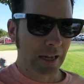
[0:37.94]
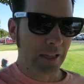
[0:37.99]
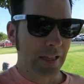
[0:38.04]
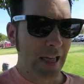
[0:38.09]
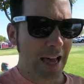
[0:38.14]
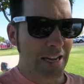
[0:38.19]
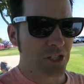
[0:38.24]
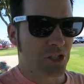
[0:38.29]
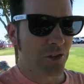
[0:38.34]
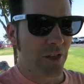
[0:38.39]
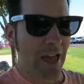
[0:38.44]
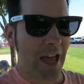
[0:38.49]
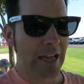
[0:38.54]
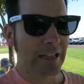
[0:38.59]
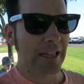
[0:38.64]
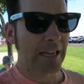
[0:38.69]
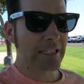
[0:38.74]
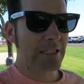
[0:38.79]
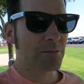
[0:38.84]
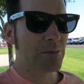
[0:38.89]
Last year they
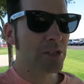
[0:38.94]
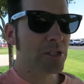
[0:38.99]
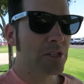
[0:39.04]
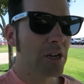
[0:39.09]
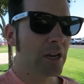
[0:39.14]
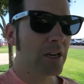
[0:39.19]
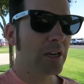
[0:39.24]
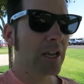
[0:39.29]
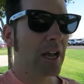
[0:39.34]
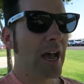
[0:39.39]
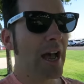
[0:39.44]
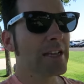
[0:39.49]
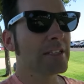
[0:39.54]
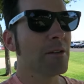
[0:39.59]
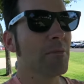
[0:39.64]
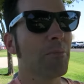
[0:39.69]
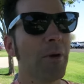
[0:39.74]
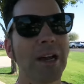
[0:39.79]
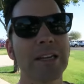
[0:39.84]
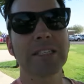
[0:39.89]
had like some stunt
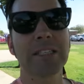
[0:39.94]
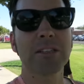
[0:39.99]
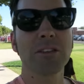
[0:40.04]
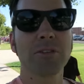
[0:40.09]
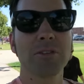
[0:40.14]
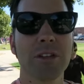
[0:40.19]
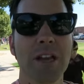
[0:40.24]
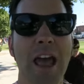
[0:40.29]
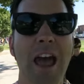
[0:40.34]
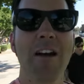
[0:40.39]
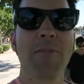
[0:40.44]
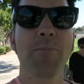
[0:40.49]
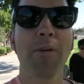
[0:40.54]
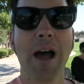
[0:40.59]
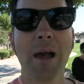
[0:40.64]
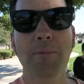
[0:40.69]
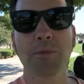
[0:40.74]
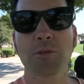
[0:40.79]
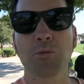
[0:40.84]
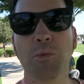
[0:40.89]
guys on bicycles and half
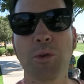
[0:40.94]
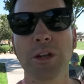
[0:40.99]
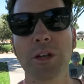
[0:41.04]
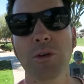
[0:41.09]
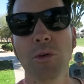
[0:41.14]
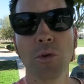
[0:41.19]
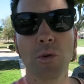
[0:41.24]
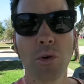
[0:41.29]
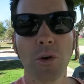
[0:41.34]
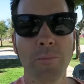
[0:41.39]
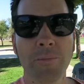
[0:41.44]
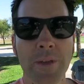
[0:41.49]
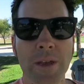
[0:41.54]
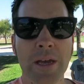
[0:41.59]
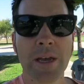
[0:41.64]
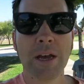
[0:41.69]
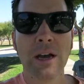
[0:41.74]
pipes. It was pretty cool.